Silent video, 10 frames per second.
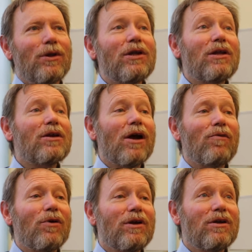This
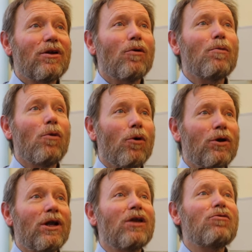discovery is so
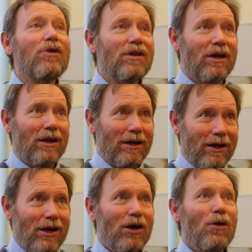important and interesting
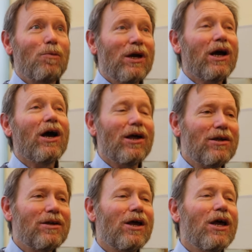
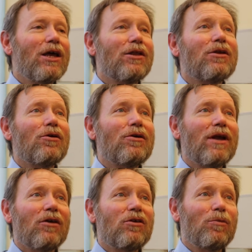because this turns
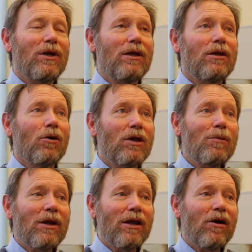out to be the only
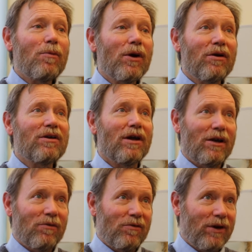malaria parasite
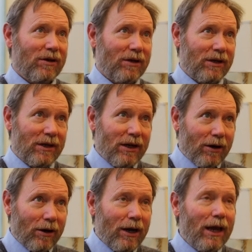ever found in
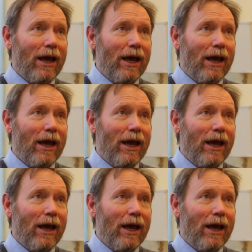deer,